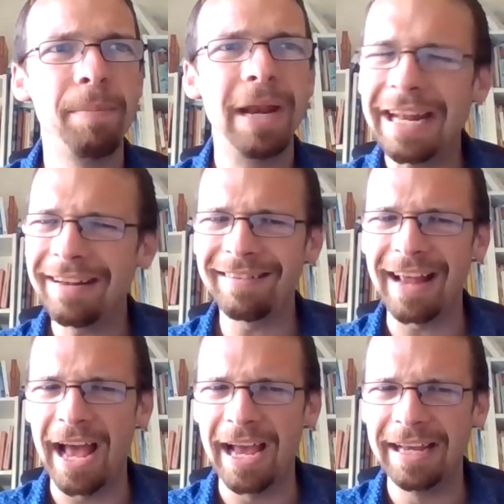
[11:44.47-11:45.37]
But
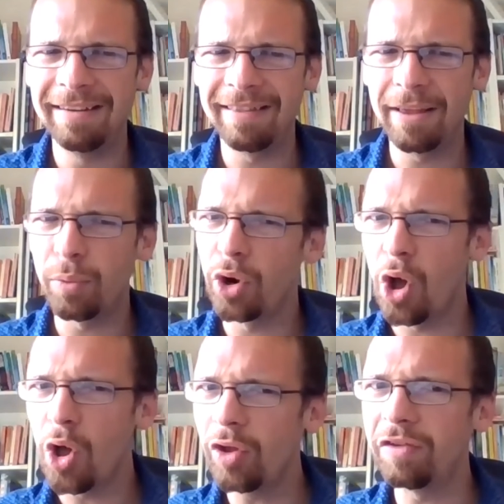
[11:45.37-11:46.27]
inside, there were
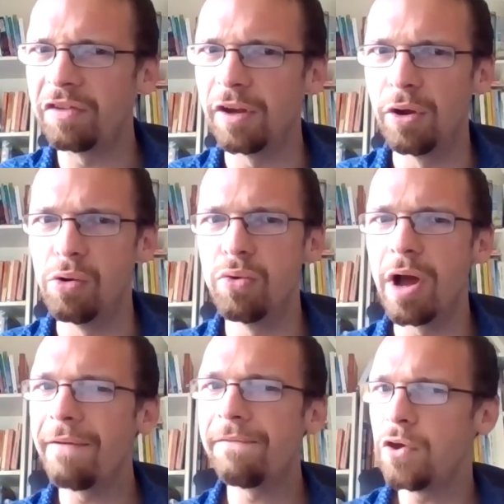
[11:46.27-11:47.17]
also
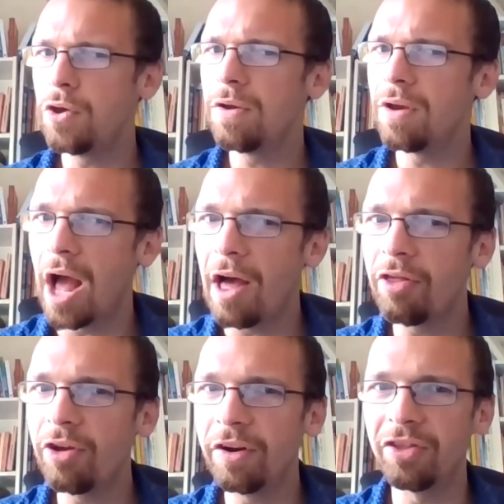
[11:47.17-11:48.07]
a few
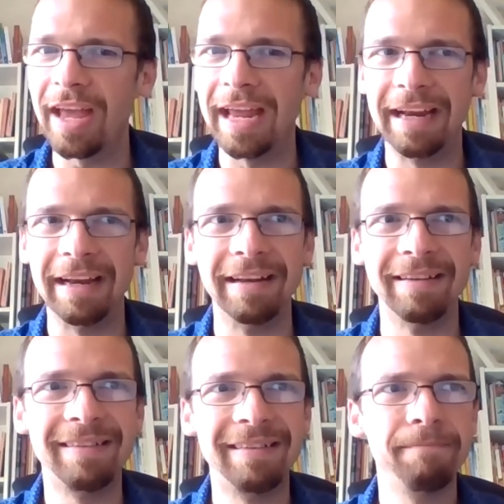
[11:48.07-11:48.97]
other
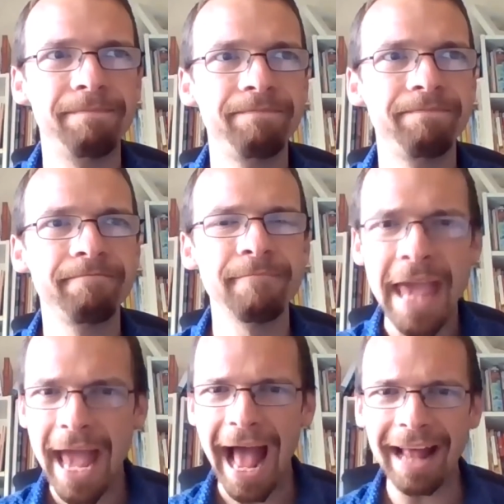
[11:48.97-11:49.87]
things.
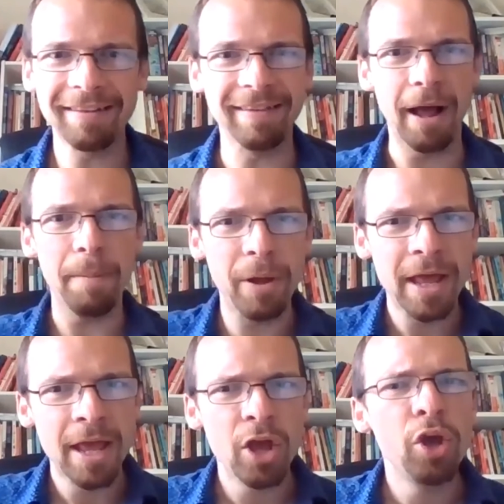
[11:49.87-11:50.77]
Hands up
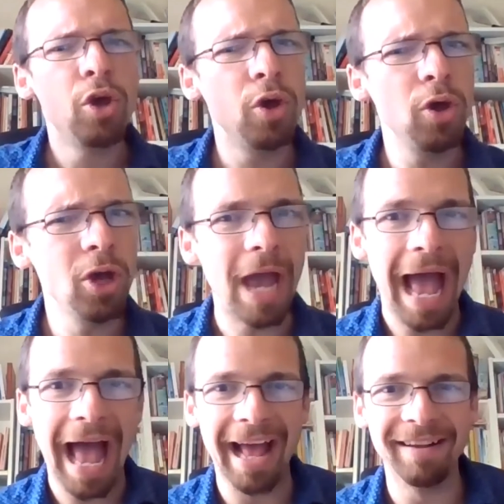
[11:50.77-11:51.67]
who
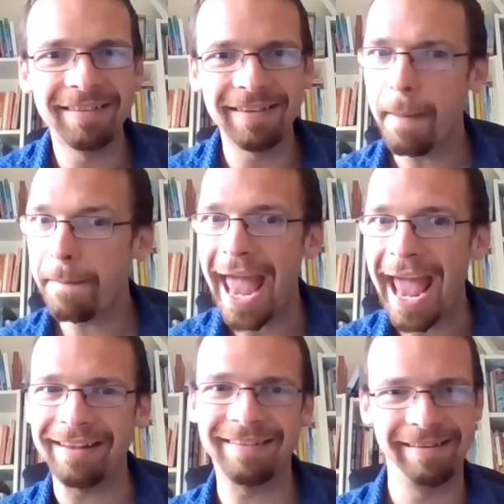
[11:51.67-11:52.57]
has a
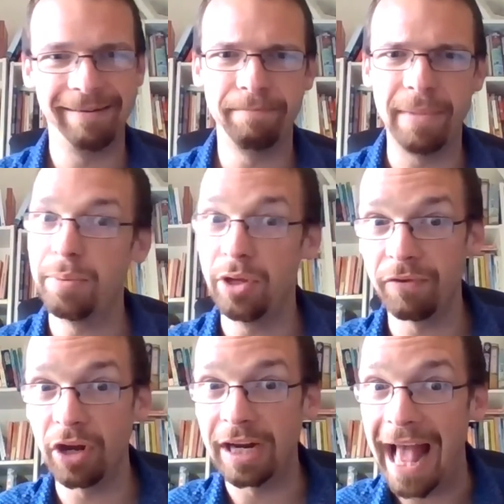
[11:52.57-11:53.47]
pet? Maybe
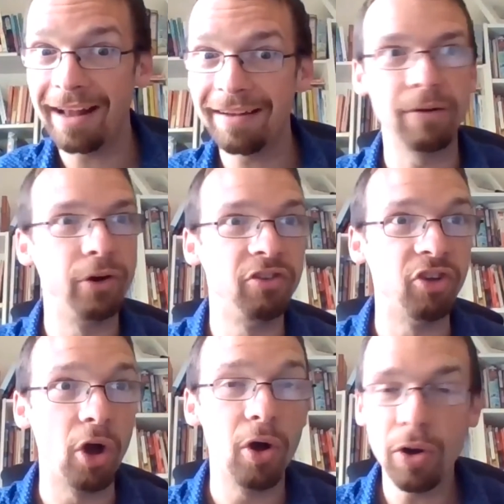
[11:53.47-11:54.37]
you've got a cat or a
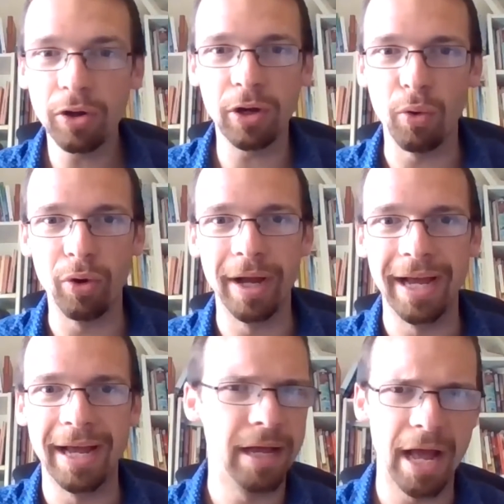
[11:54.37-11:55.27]
dog or
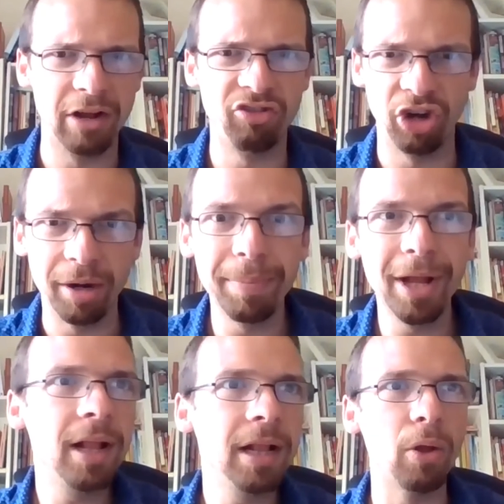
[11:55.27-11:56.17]
a, a
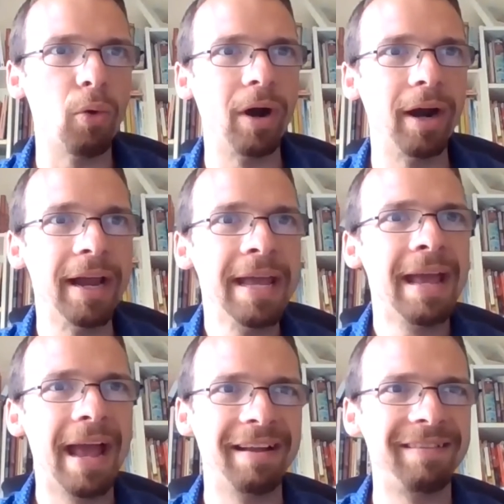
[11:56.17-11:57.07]
gerbil or
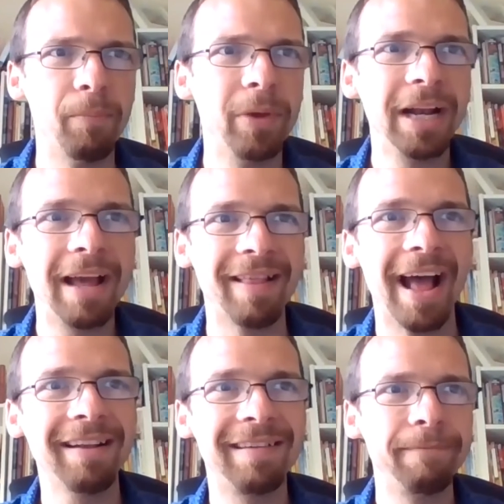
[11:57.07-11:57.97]
uh, something like
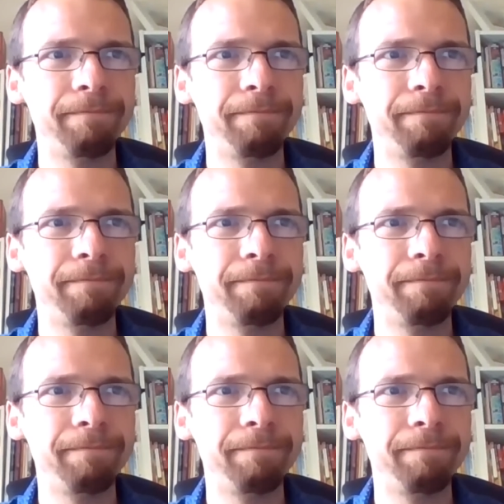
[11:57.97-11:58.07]
that.